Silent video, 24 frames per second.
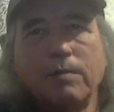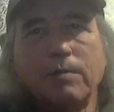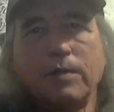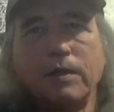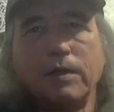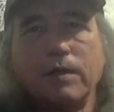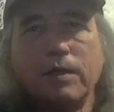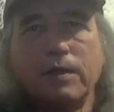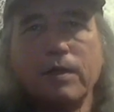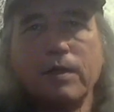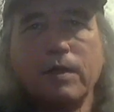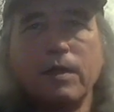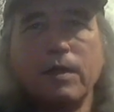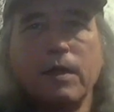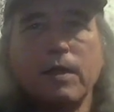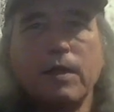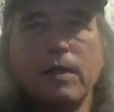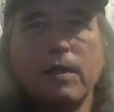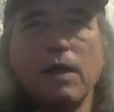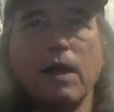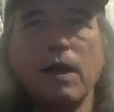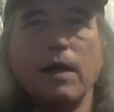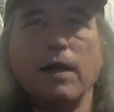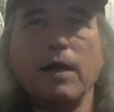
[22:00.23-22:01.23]
and
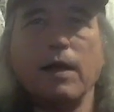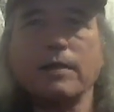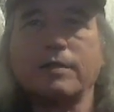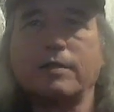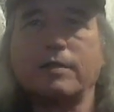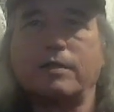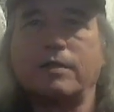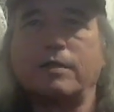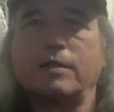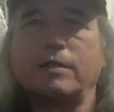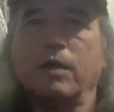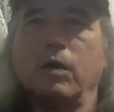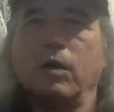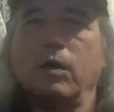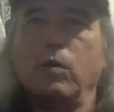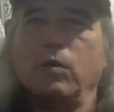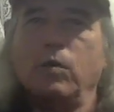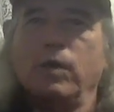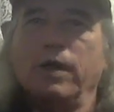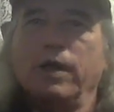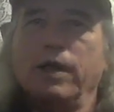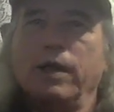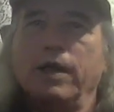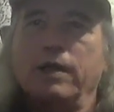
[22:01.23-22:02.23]
now he has to sell
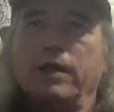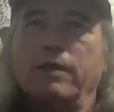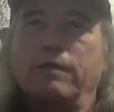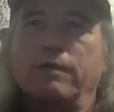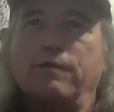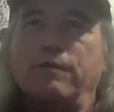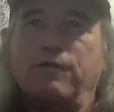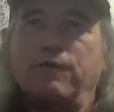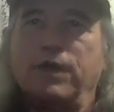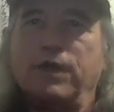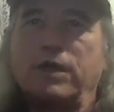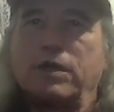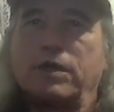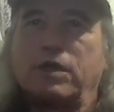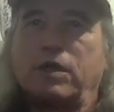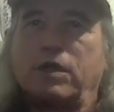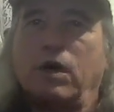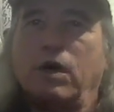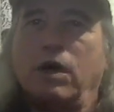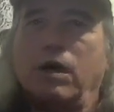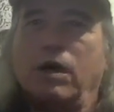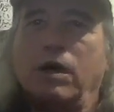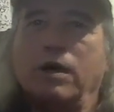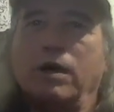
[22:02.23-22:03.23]
weed and fix
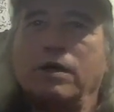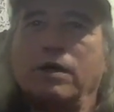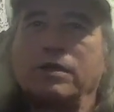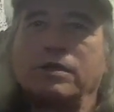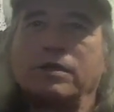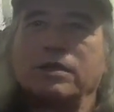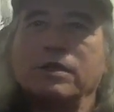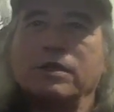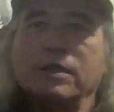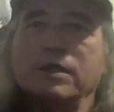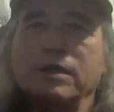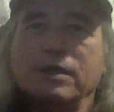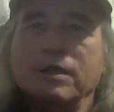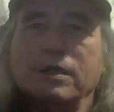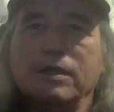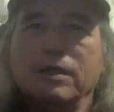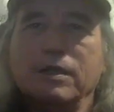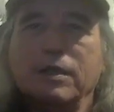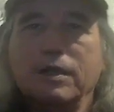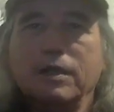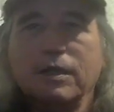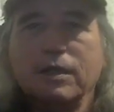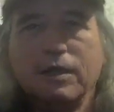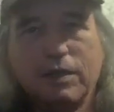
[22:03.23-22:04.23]
cars
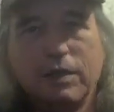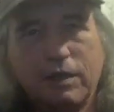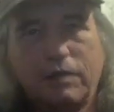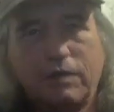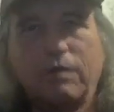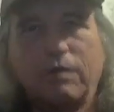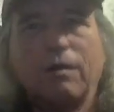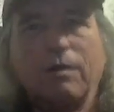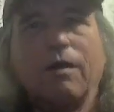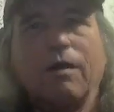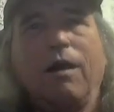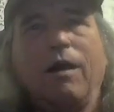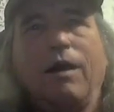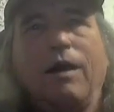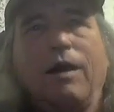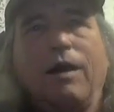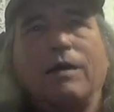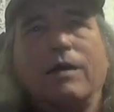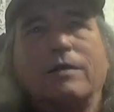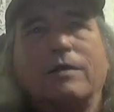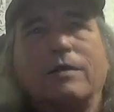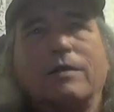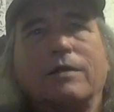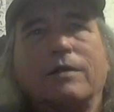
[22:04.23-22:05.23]
in the
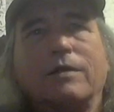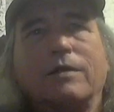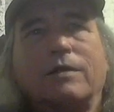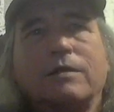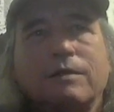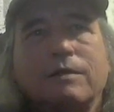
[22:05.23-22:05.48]
garage.